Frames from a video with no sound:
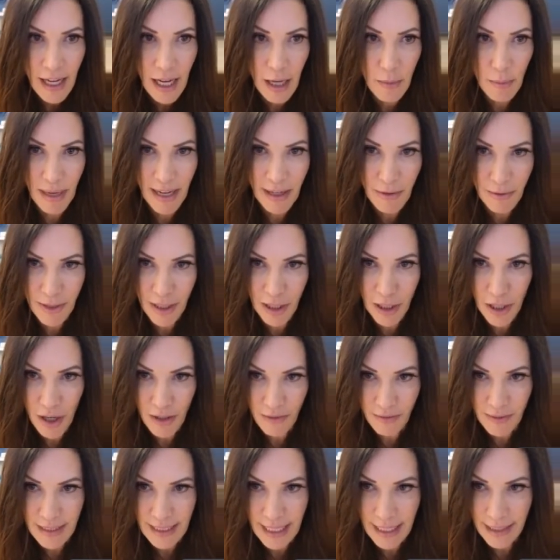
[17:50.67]
about the
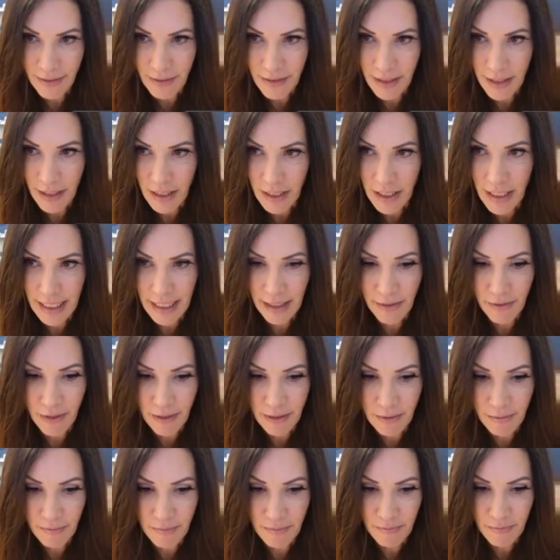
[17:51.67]
content that you're
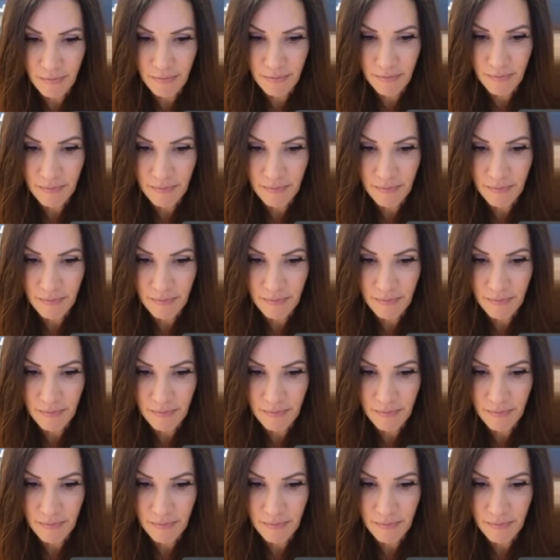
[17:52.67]
given.